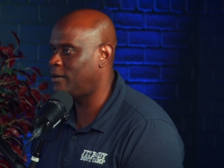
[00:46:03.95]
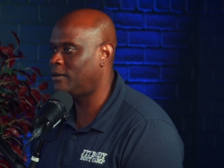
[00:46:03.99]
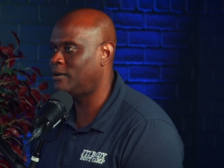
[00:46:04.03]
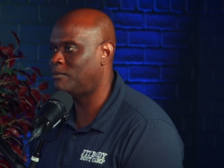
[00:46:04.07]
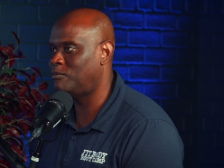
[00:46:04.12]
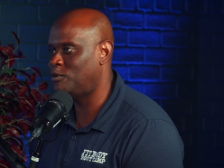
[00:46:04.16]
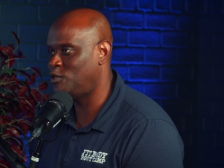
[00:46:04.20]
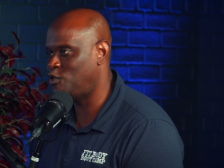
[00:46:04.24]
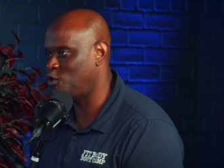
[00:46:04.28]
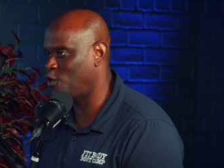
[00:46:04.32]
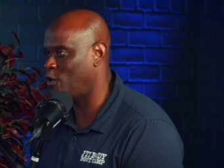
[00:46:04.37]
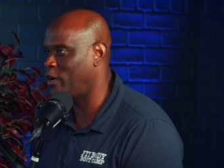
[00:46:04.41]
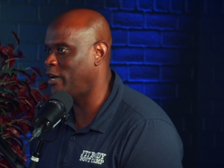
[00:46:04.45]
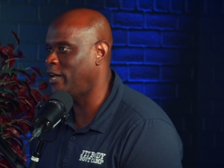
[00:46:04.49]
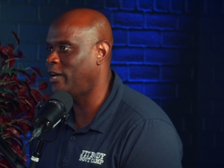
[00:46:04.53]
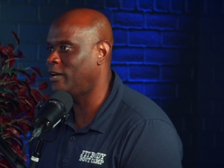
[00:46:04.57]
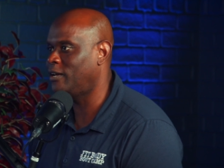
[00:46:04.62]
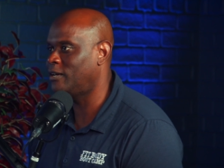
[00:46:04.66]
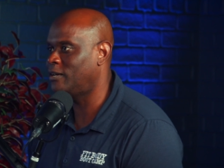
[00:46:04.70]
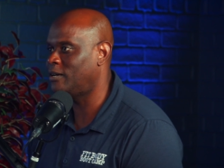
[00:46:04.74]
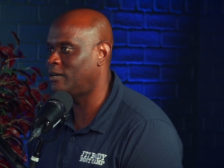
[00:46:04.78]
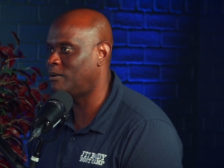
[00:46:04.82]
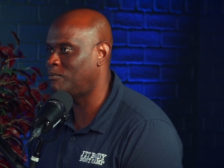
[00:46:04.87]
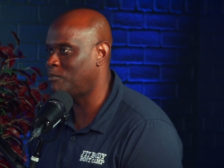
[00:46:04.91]
I'm joining.
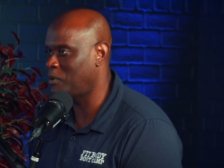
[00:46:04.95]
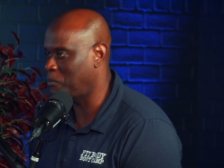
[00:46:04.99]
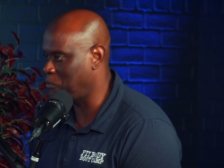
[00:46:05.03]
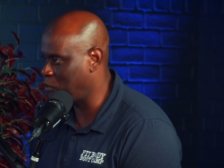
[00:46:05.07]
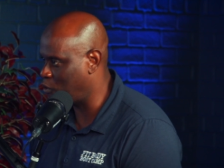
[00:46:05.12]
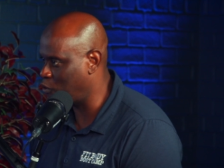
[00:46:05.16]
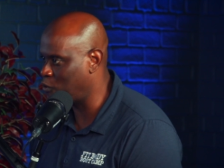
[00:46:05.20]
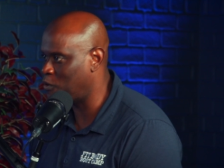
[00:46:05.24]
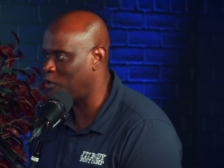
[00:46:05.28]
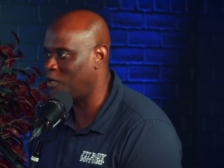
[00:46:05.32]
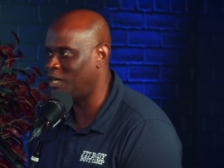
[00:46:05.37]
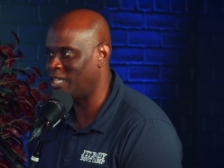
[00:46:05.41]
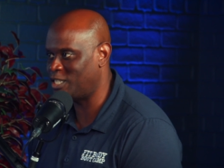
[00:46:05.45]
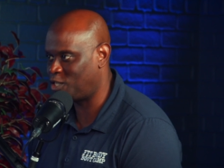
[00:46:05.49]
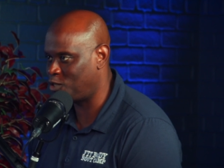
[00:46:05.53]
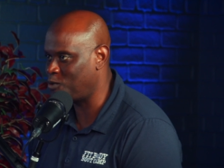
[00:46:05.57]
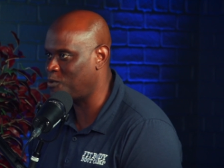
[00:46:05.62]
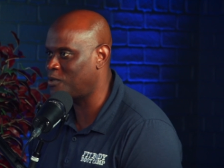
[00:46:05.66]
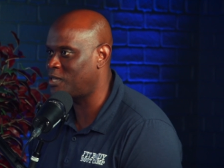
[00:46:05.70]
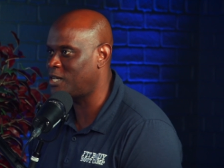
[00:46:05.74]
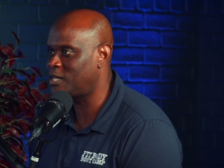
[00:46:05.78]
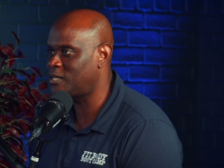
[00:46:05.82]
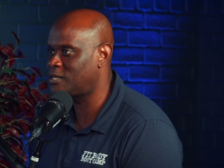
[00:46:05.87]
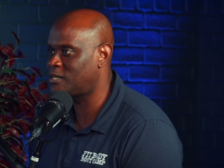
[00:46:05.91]
I'm, I'm do, let's
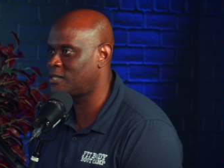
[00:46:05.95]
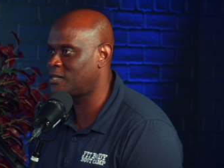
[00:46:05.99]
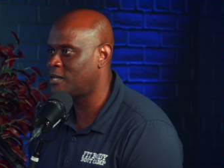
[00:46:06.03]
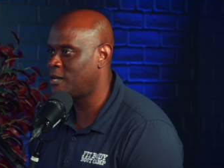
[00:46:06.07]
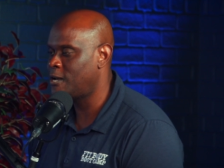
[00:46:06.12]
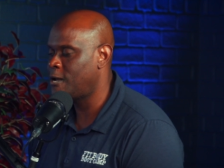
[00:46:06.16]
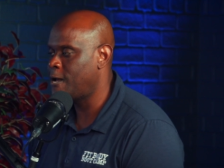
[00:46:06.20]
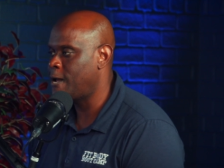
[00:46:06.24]
do this.